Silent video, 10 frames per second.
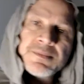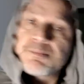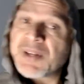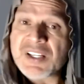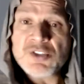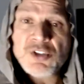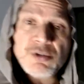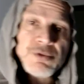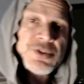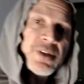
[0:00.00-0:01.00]
Pick and
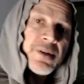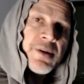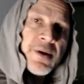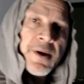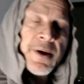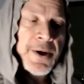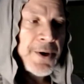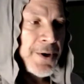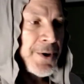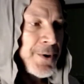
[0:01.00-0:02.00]
choose.
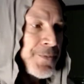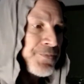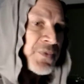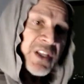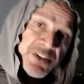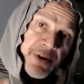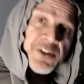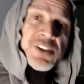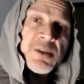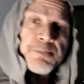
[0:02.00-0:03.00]
It's very
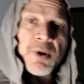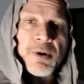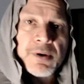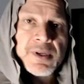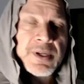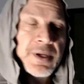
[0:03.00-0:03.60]
simple.